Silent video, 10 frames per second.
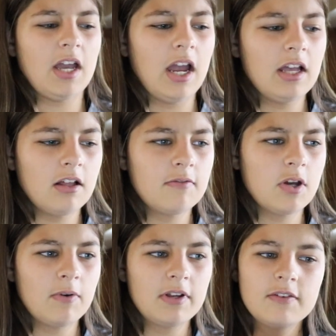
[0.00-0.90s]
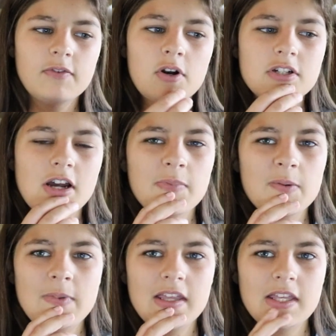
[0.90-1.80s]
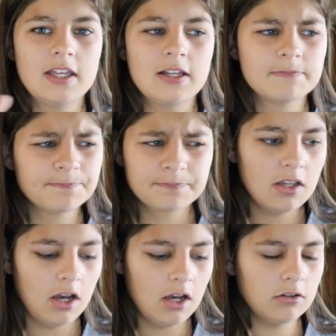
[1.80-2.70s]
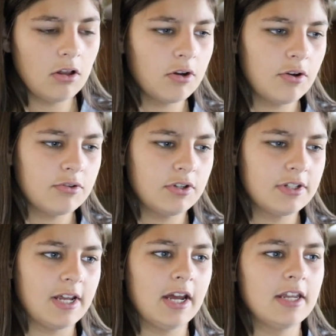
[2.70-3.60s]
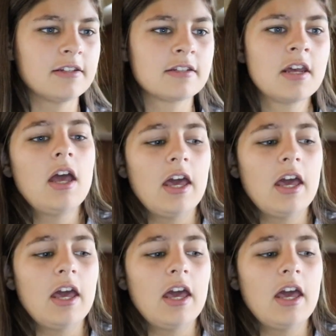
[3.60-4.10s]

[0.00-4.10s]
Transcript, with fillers: I love going into Photoshop and making uh, logos or designs.